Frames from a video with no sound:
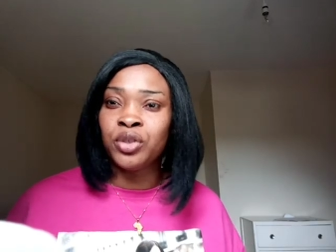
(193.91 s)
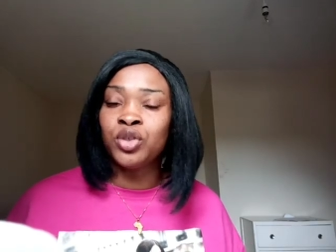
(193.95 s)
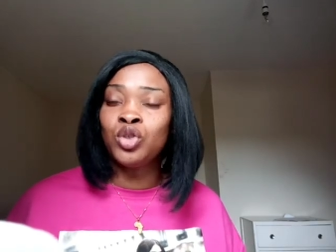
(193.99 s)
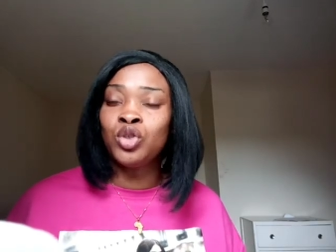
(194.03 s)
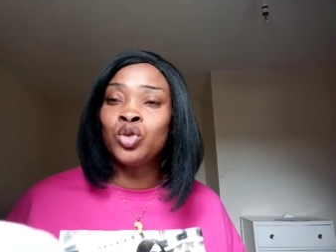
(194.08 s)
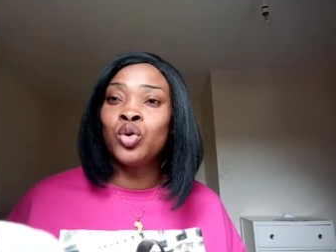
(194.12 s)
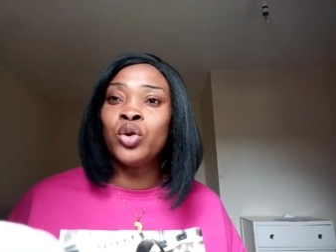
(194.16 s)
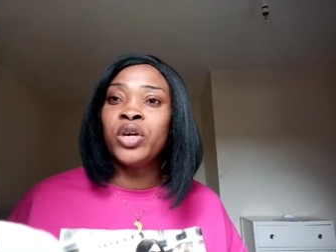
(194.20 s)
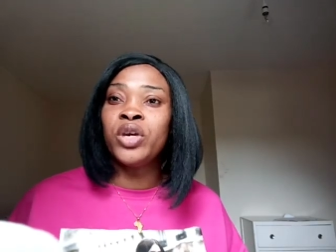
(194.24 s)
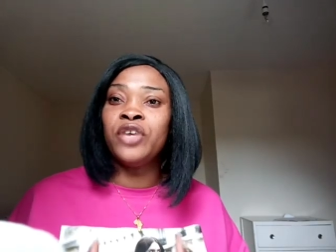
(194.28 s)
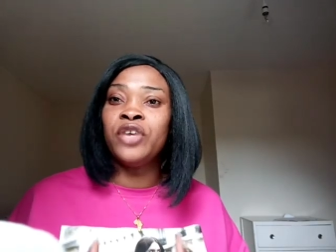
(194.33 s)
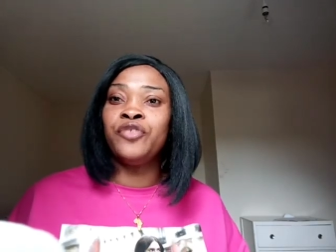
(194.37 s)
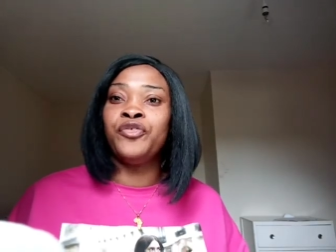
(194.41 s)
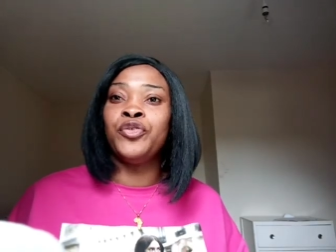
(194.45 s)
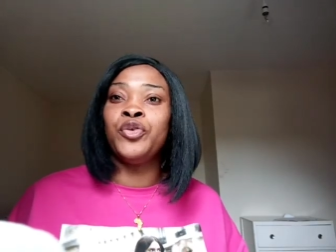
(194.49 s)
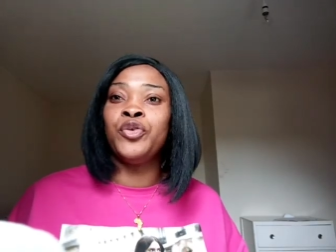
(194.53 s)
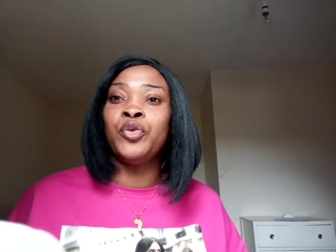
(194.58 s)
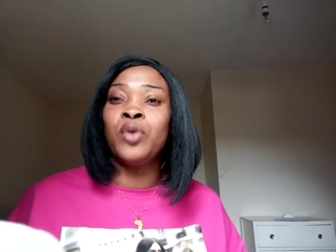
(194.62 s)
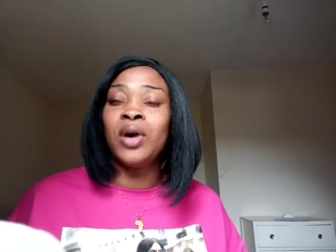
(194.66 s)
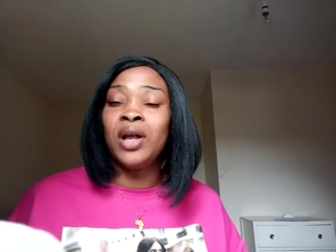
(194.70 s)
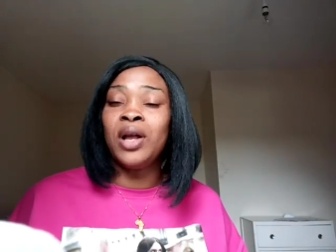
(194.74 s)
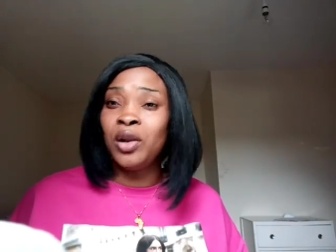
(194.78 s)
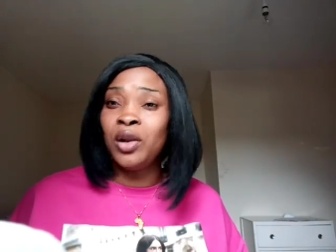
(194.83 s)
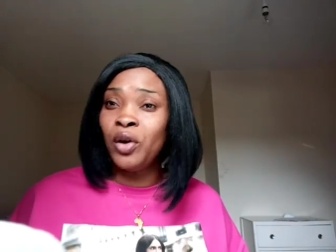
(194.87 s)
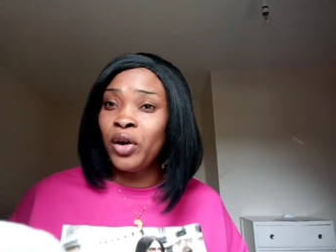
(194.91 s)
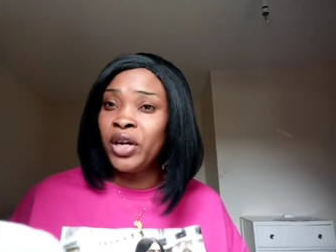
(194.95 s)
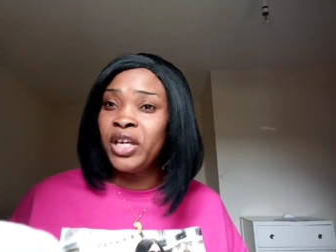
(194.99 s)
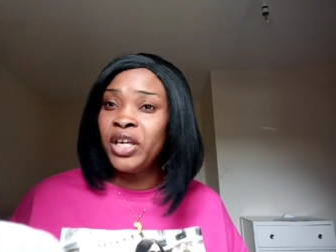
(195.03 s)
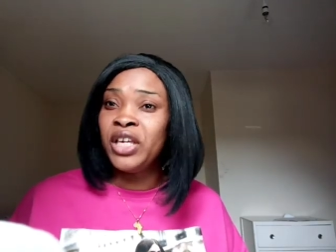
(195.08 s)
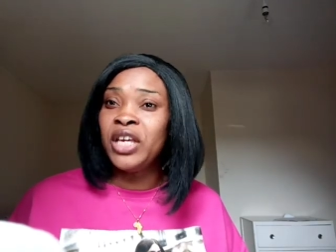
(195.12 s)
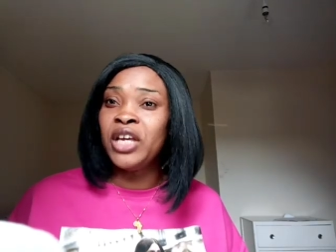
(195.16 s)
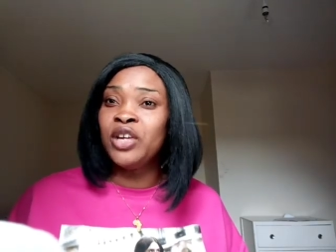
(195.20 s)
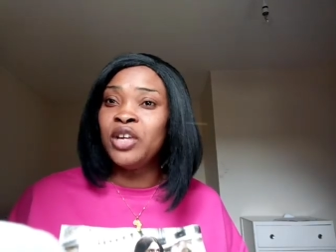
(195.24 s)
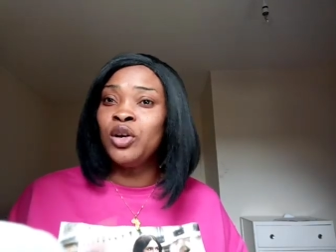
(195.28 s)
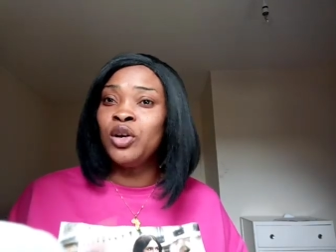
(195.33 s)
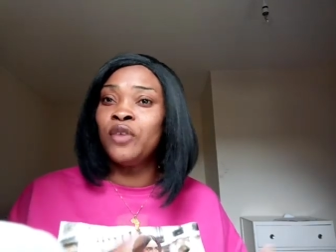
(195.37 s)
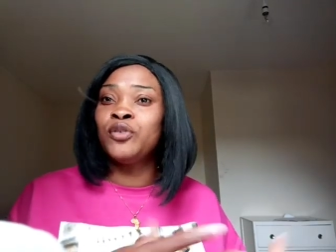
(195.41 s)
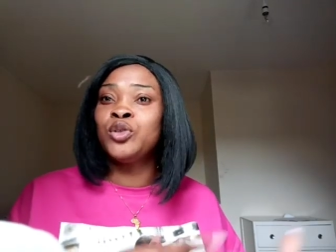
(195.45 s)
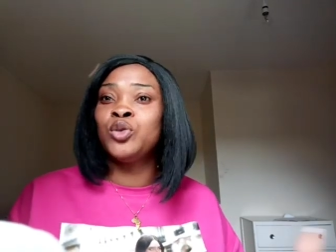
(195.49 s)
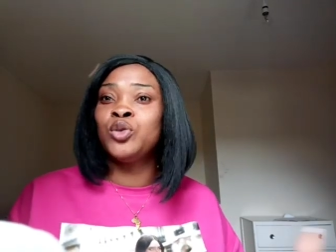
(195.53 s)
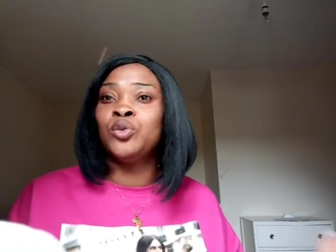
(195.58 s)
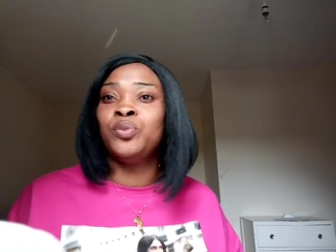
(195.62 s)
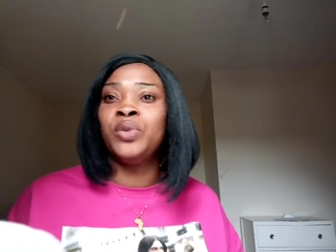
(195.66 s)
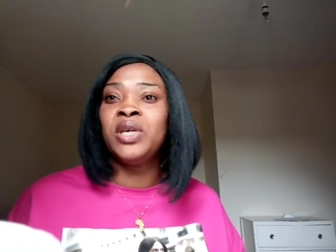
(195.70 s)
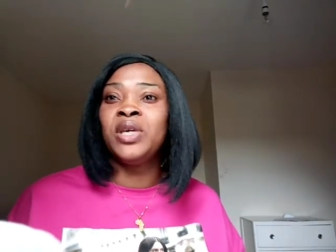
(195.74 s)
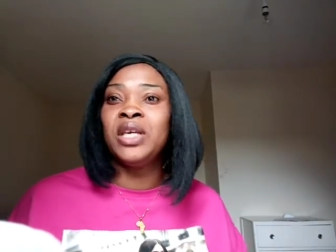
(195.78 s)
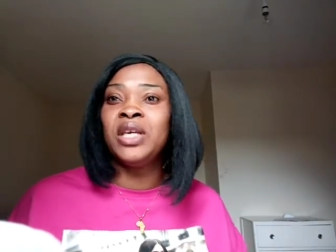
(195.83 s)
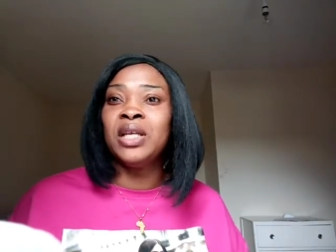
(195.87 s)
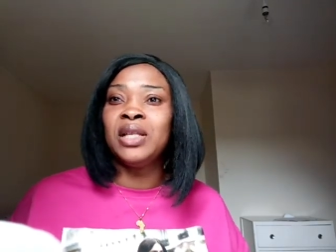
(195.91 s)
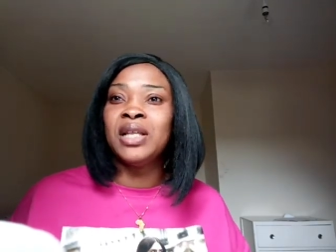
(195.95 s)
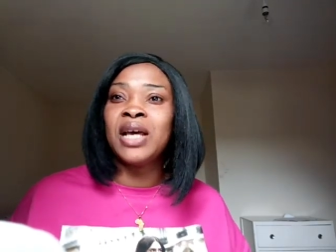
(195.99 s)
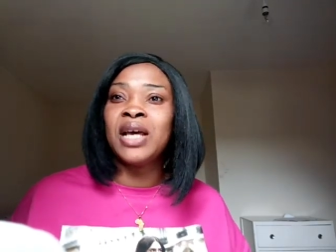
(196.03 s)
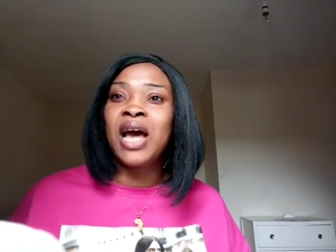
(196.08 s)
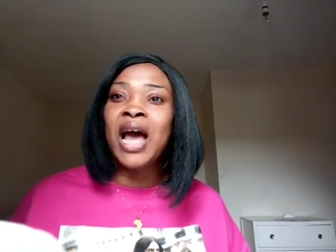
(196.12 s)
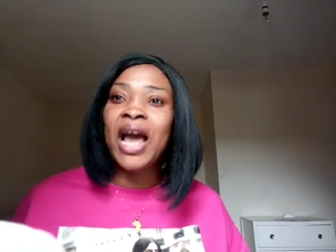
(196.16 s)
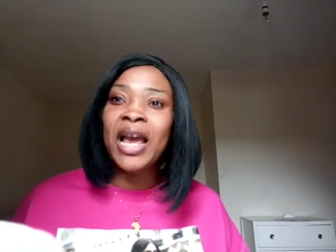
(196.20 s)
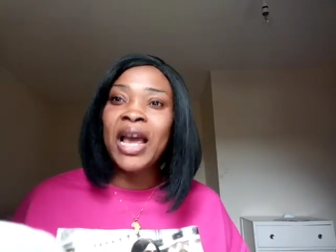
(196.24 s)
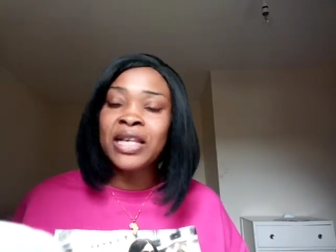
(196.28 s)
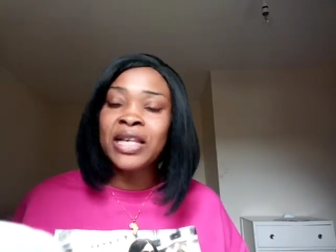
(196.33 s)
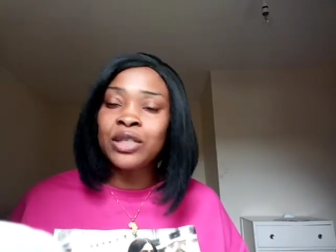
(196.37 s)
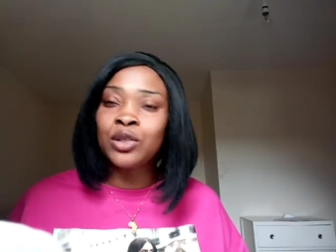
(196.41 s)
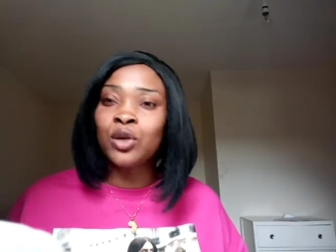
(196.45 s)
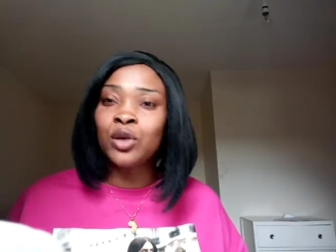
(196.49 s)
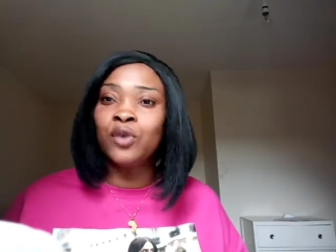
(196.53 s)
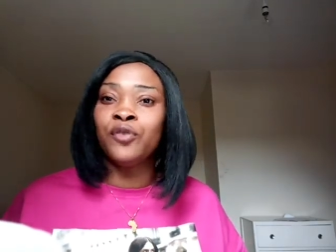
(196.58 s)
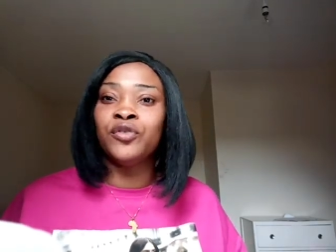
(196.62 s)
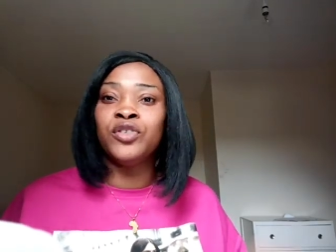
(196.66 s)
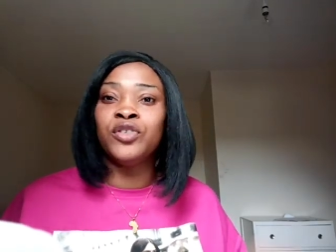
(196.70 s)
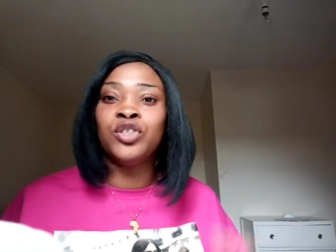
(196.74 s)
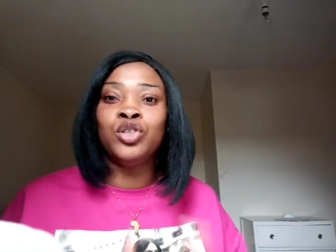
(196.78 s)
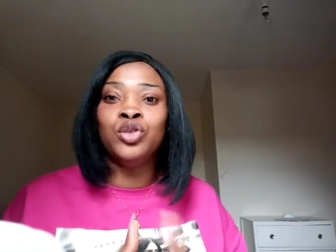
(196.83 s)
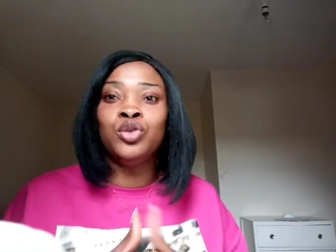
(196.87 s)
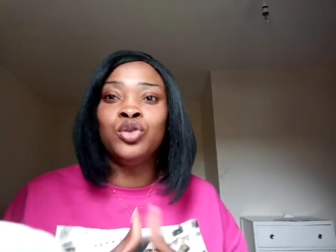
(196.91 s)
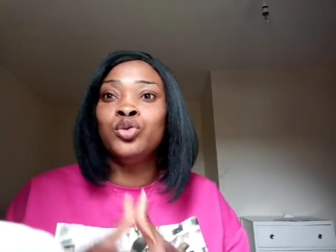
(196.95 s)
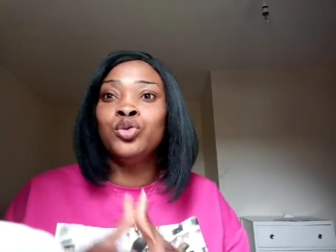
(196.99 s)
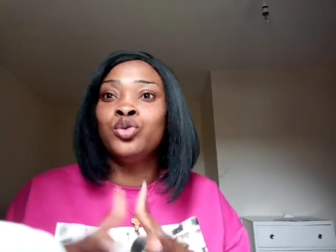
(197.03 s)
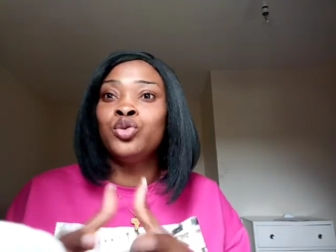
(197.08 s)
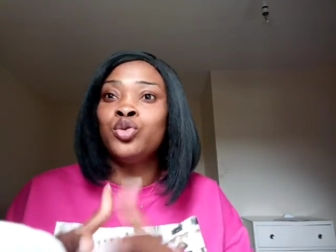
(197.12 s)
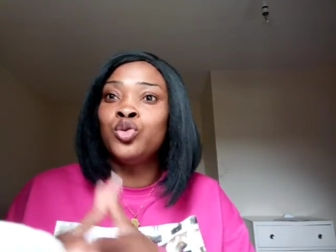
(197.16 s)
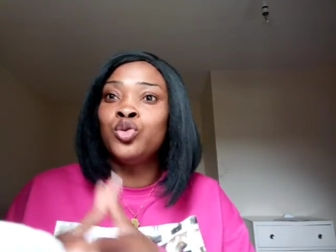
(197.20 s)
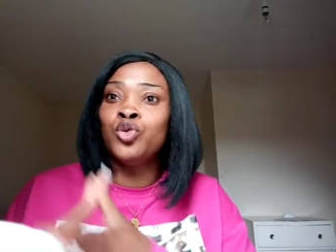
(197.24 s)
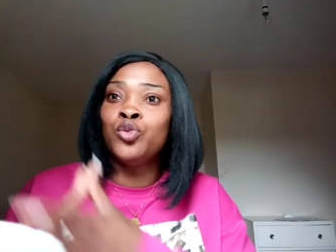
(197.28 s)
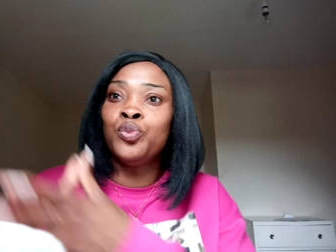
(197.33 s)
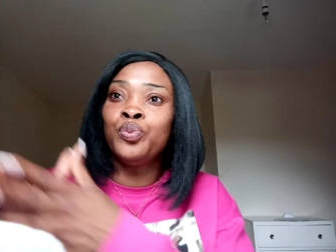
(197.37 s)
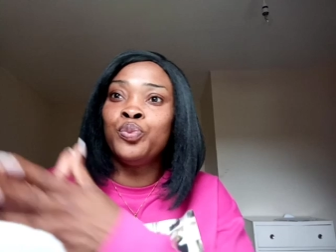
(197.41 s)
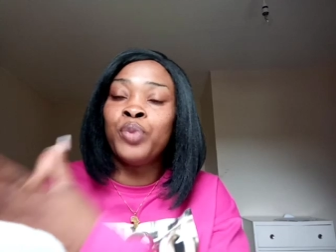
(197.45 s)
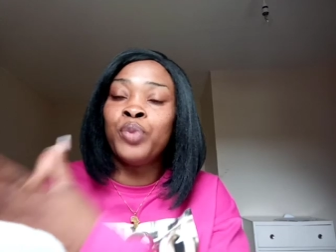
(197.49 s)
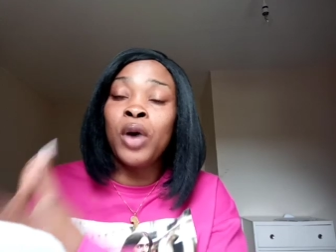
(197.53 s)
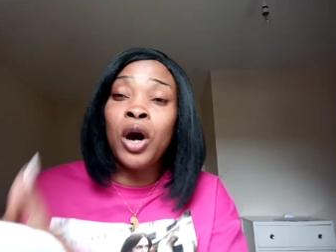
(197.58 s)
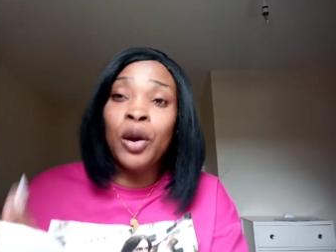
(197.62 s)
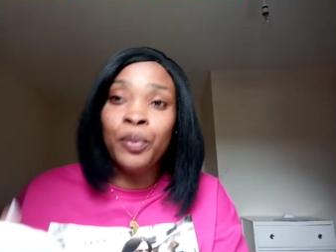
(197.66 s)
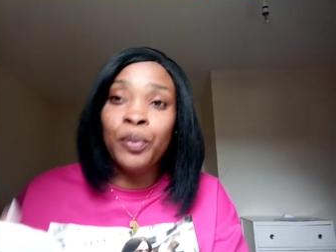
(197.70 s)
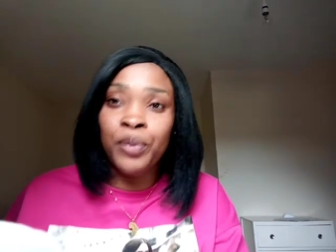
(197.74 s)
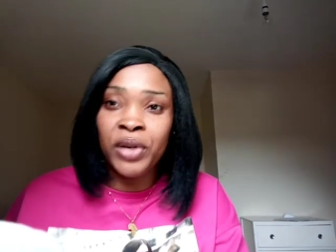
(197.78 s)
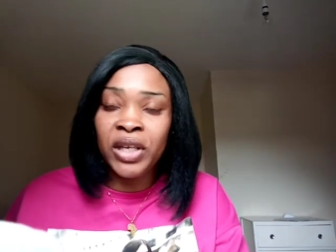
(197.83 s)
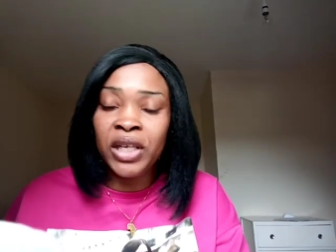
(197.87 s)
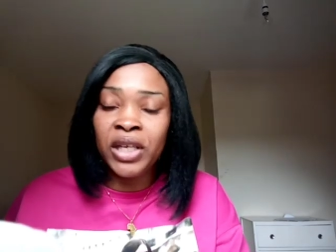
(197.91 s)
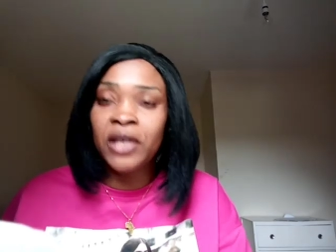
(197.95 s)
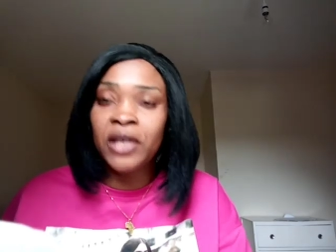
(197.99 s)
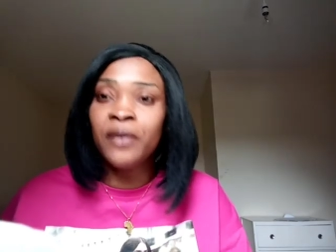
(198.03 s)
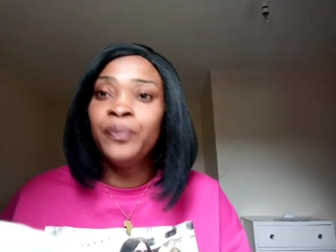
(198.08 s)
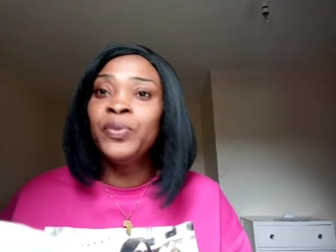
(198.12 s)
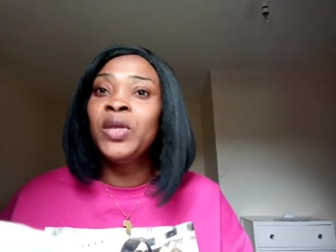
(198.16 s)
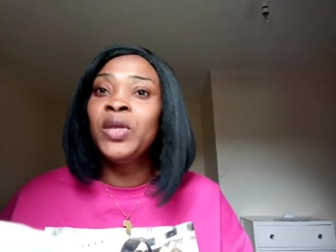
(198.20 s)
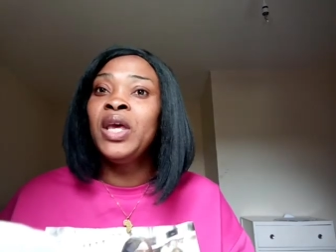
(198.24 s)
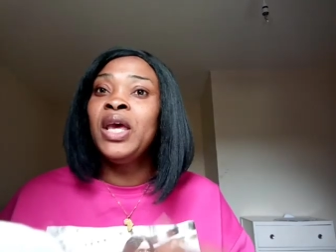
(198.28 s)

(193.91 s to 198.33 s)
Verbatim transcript: So if you are lucky enough to be in the eyes of the YouTube public,